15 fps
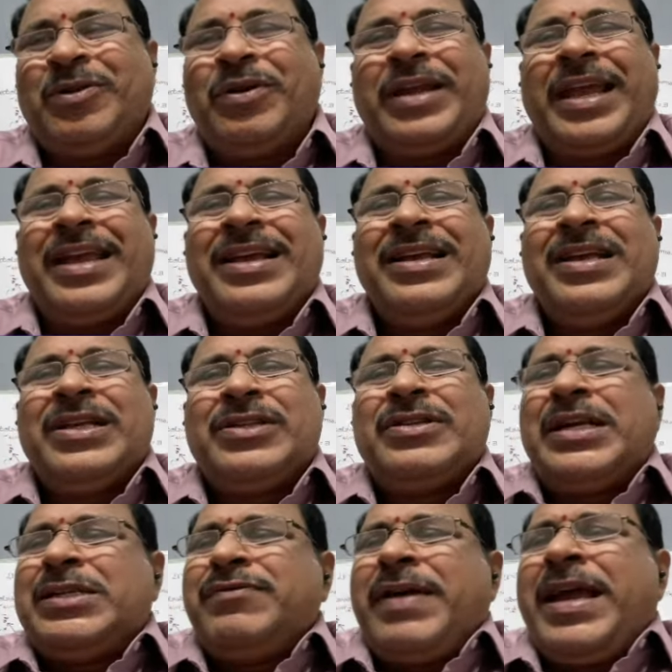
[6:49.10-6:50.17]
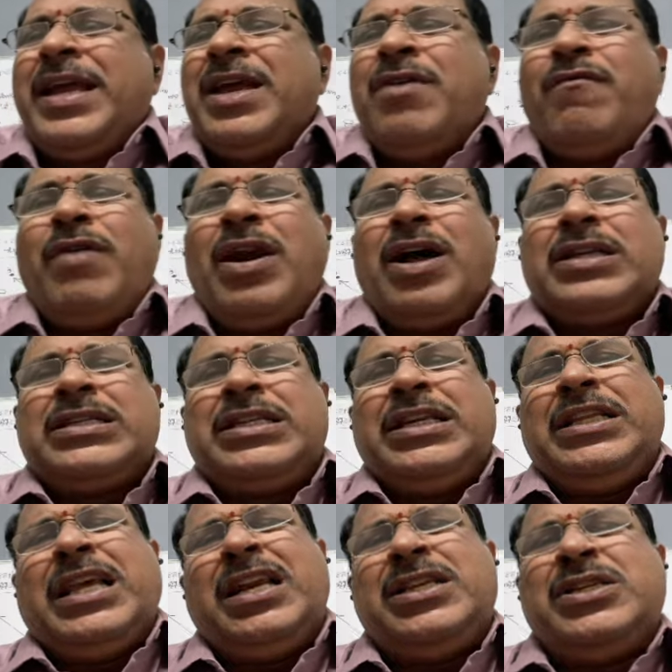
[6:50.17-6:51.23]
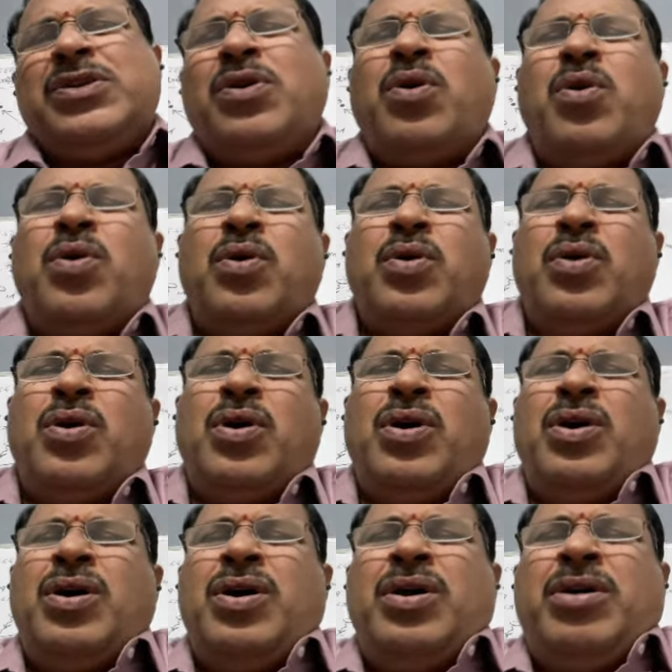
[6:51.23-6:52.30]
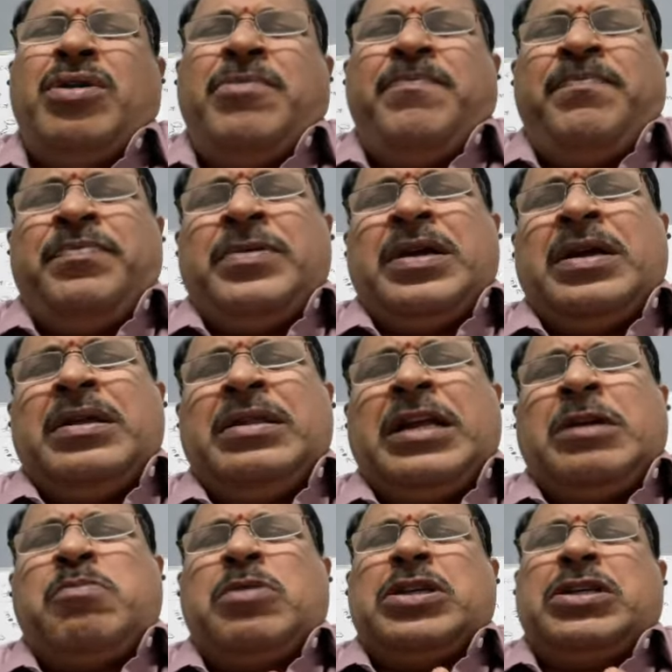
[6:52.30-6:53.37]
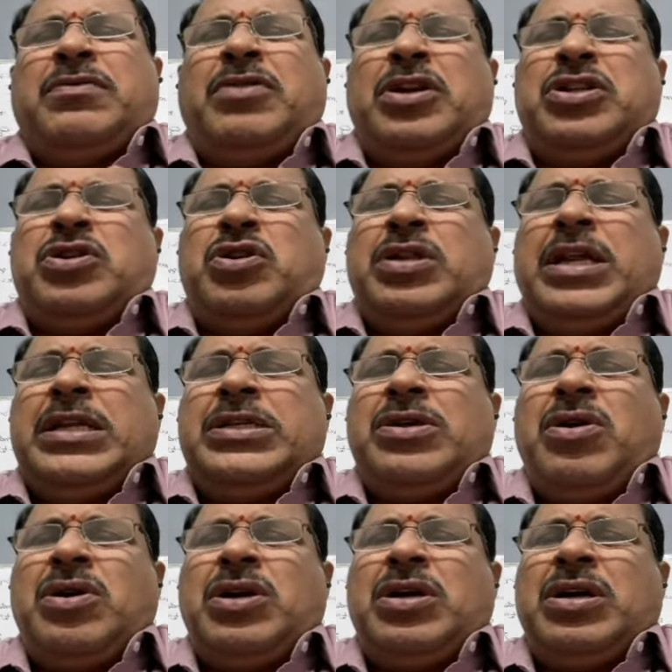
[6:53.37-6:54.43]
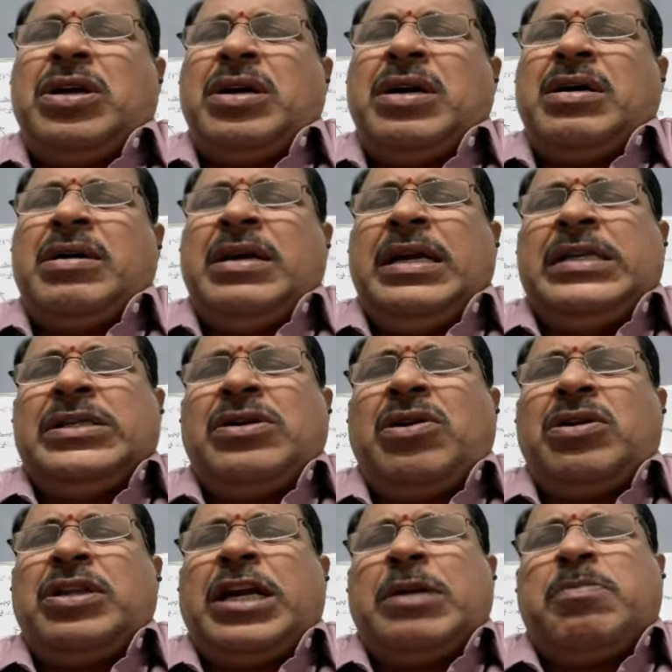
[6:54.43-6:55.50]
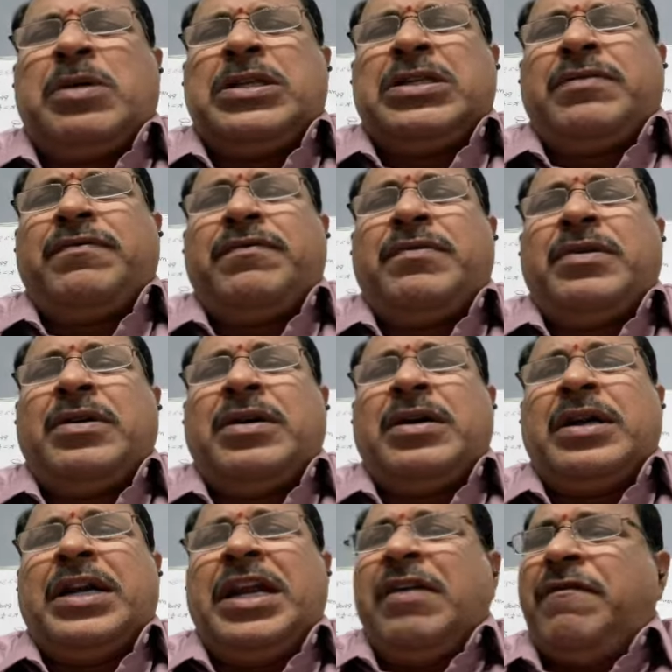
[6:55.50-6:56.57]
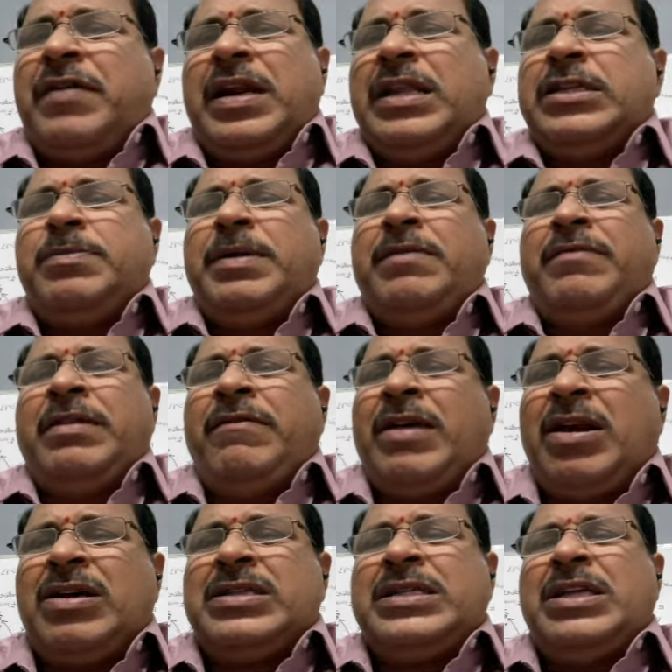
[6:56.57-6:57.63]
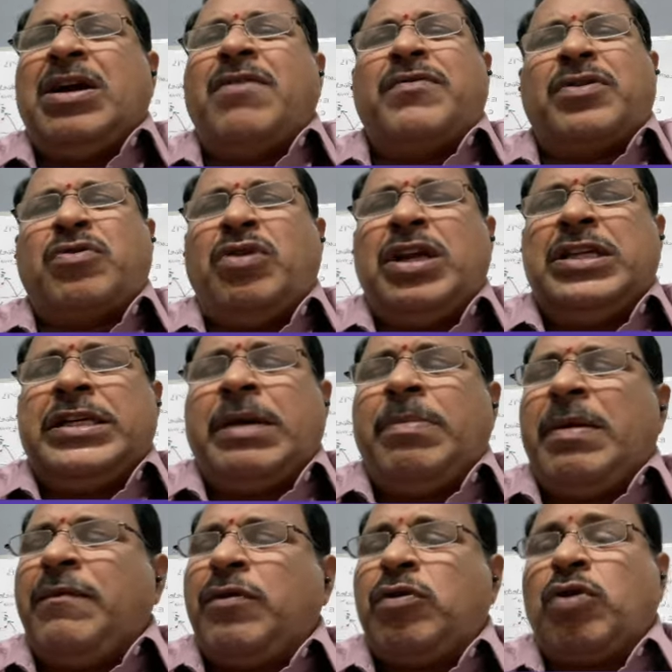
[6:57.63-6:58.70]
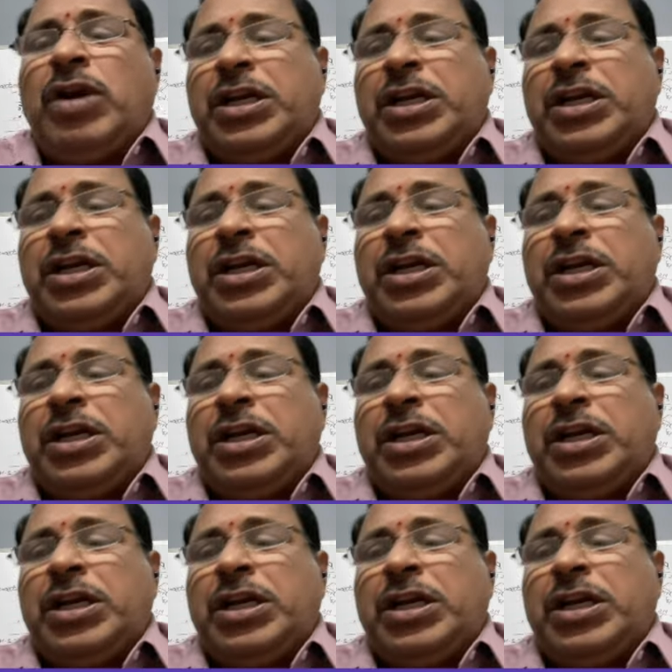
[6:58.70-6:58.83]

Okay, so that's why velocity, there is no that much of that, there is not it's not that much of difference between the velocity after collision and before